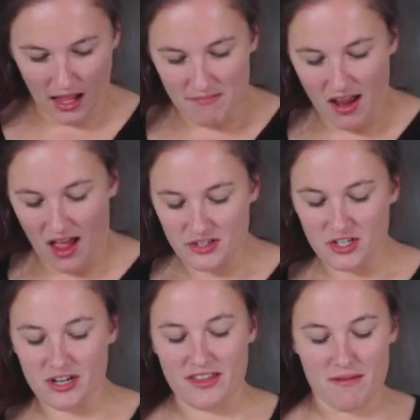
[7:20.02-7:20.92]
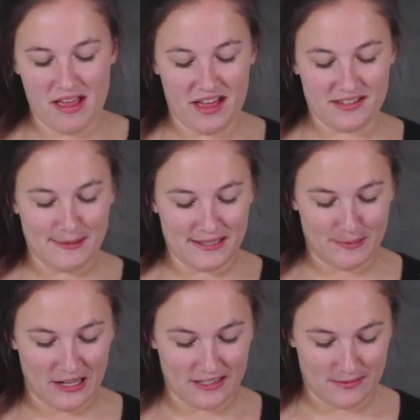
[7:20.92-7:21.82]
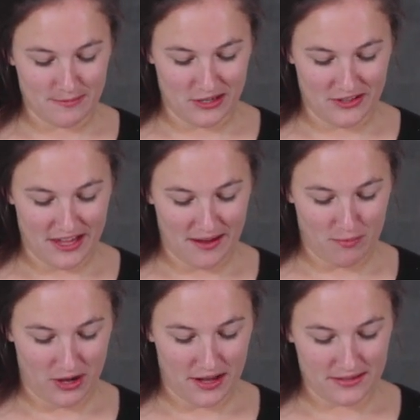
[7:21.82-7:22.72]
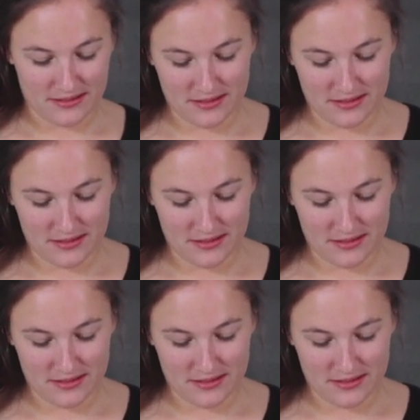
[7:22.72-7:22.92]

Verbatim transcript: I'm not sure that my husband's boss would be all that impressed.